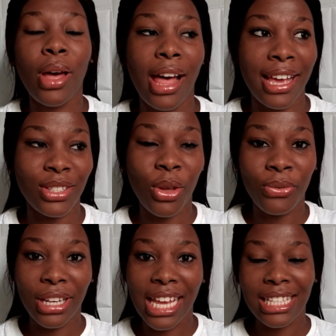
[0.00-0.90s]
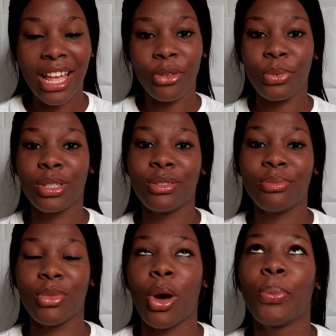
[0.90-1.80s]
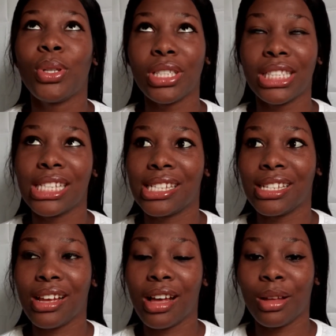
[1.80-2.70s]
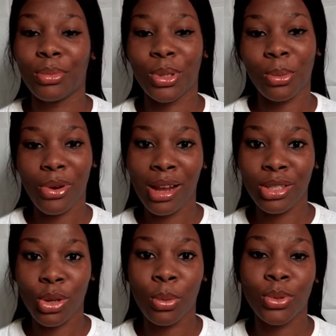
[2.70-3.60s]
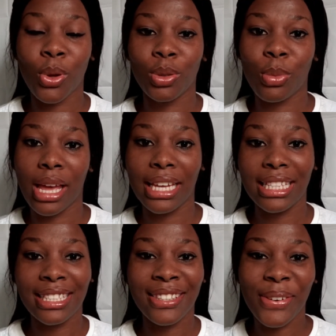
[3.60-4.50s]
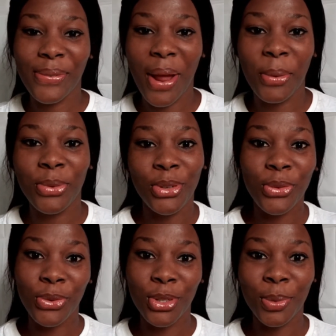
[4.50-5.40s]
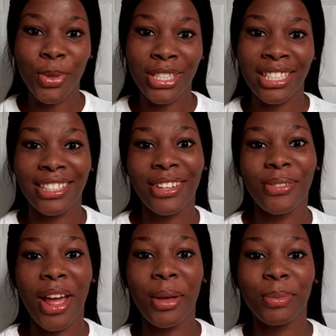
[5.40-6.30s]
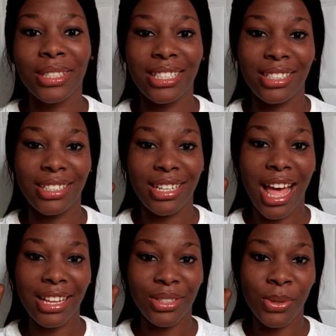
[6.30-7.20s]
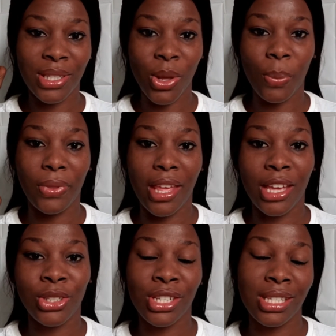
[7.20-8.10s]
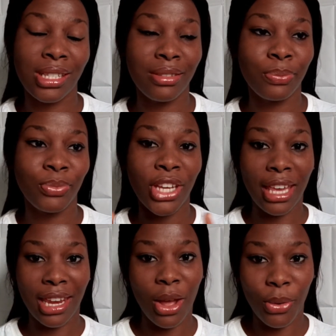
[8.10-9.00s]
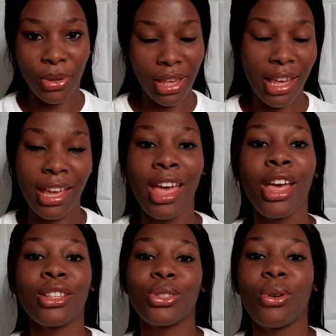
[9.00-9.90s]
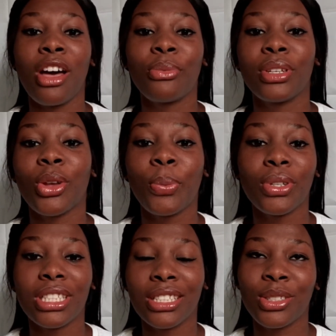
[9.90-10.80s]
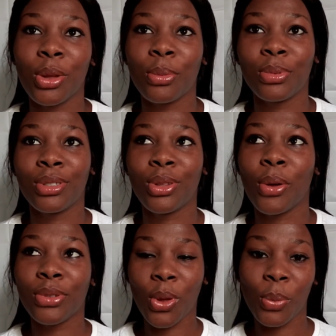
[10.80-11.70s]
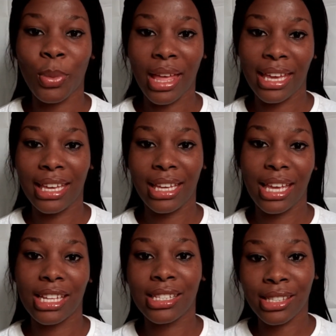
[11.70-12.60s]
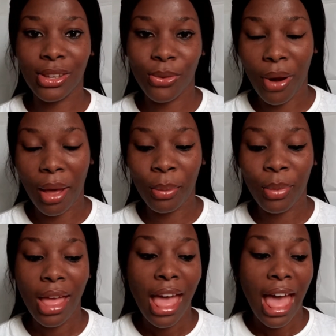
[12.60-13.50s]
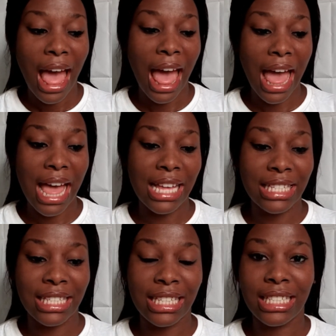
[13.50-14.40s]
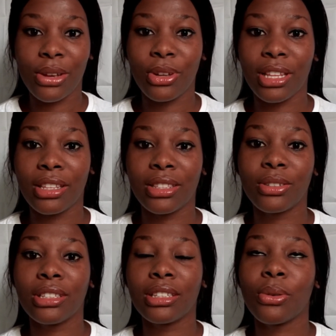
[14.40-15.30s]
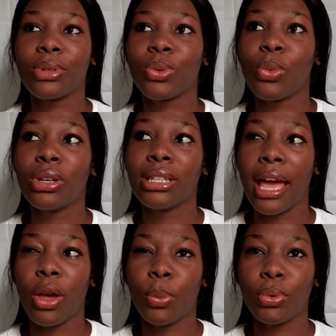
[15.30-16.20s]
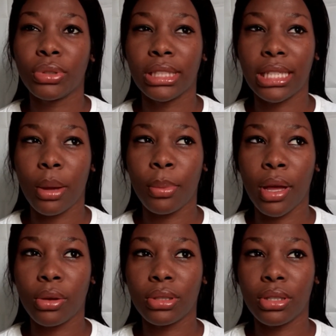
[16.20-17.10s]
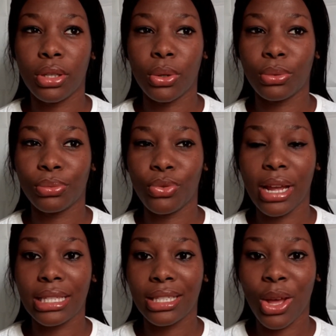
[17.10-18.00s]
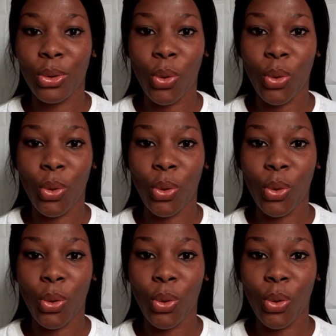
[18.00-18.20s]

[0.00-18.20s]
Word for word: guys, of late I've been uploading um, some write-ups on my Instagram. If you're not following me on Instagram, the handle is up there, just check it out, okay? So I've been uploading some stuffs on my Instagram, and the, the, there was one I uploaded about, you know, writing down